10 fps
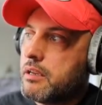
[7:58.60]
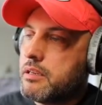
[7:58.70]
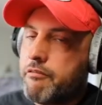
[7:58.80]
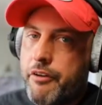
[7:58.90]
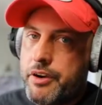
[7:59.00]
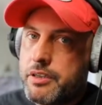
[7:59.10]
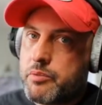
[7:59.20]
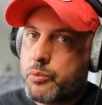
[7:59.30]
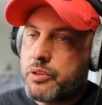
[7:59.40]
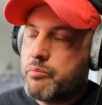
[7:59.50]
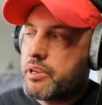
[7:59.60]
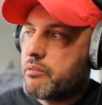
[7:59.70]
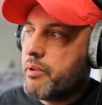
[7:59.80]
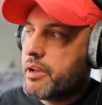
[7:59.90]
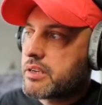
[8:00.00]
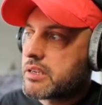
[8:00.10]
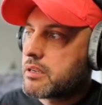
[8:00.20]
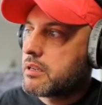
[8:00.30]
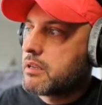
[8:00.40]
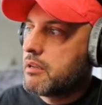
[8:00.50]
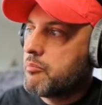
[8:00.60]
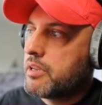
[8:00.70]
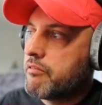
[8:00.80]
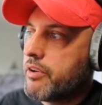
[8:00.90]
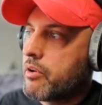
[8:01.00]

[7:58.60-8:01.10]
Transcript: difference between min and max. But if I